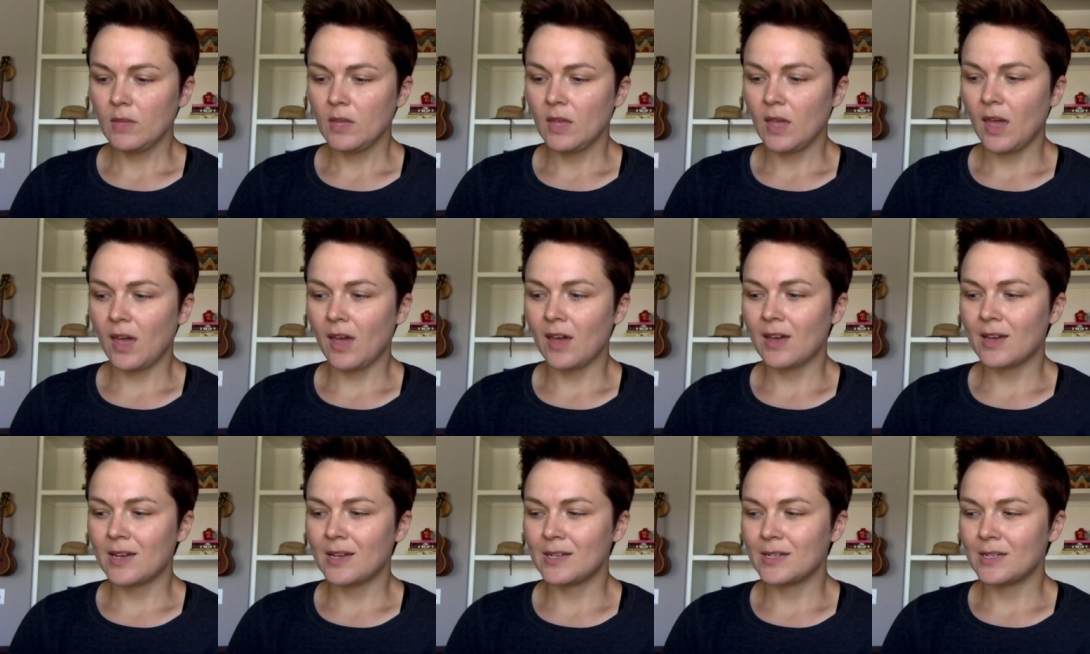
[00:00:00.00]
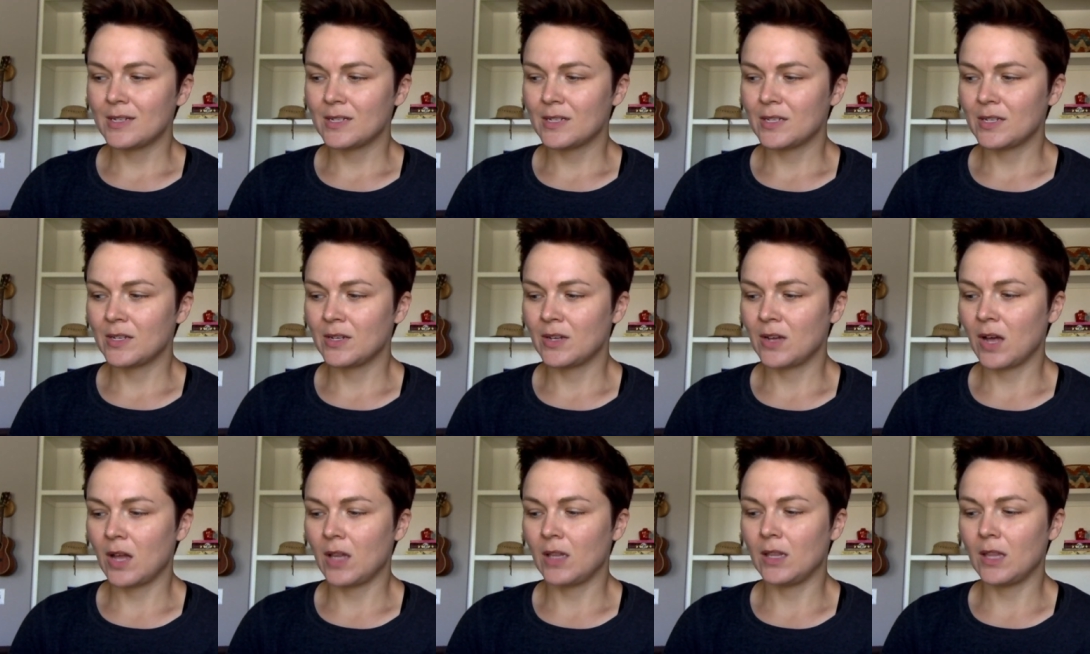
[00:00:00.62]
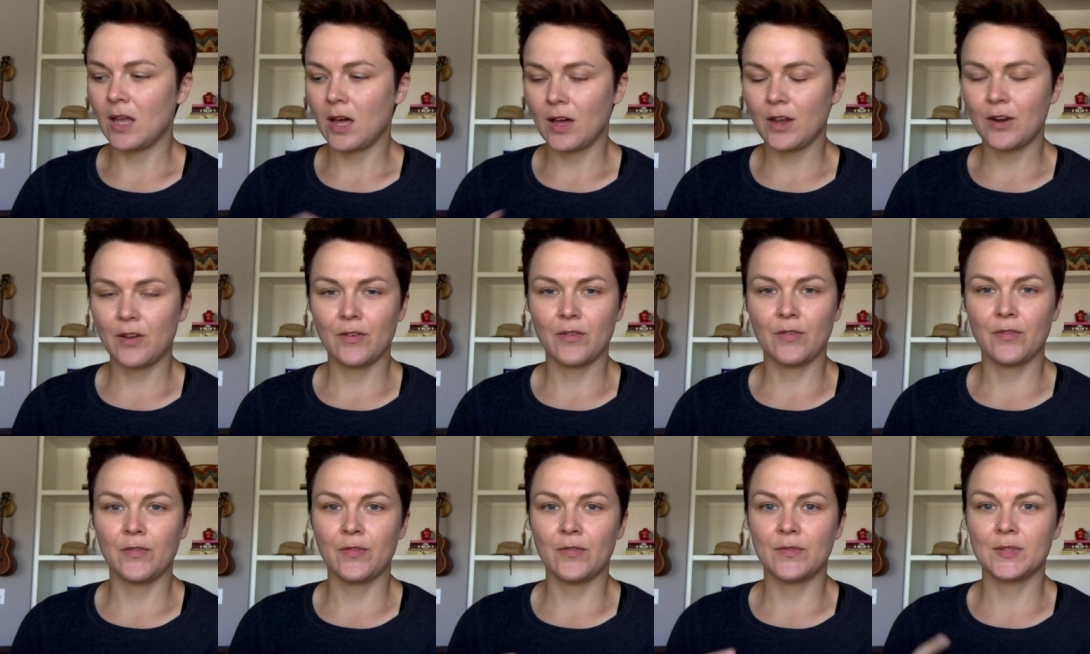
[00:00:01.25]
and a lot
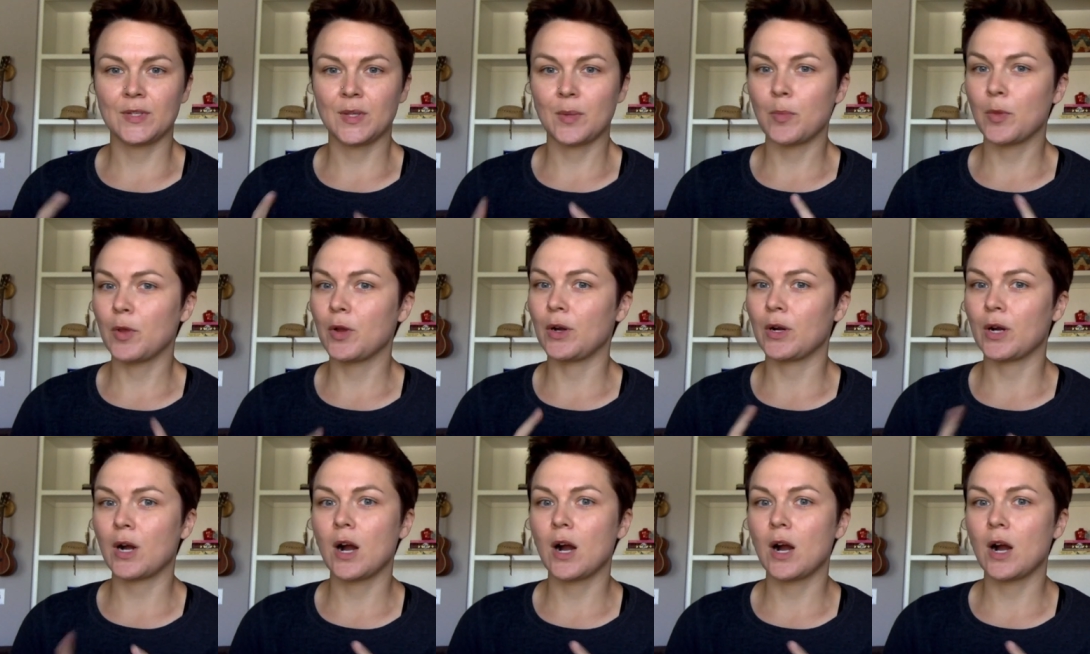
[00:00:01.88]
of similar